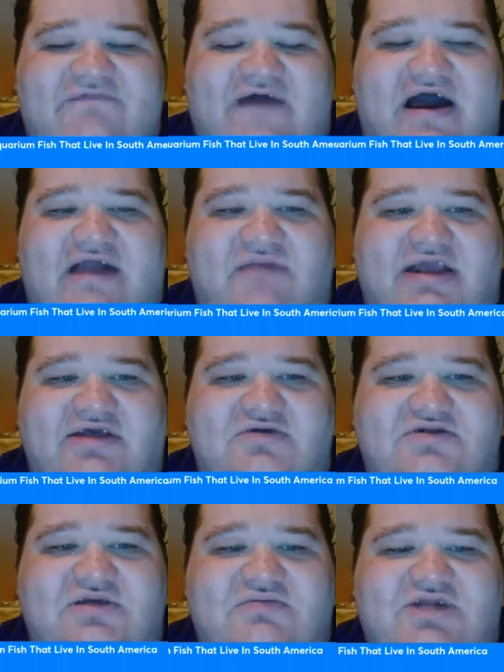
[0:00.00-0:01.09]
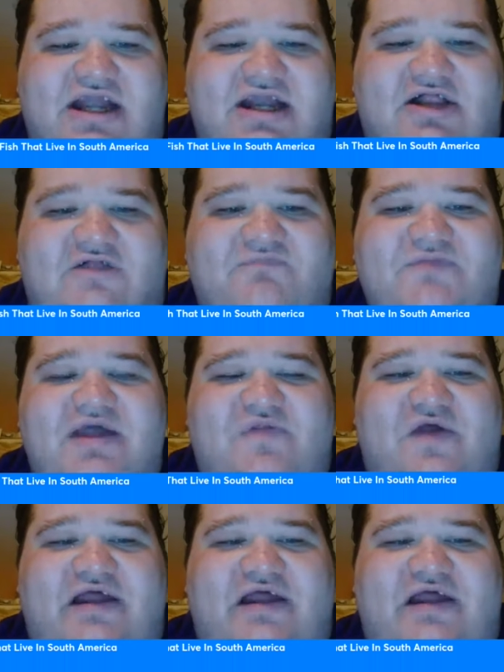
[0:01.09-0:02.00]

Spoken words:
on my YouTube channel, the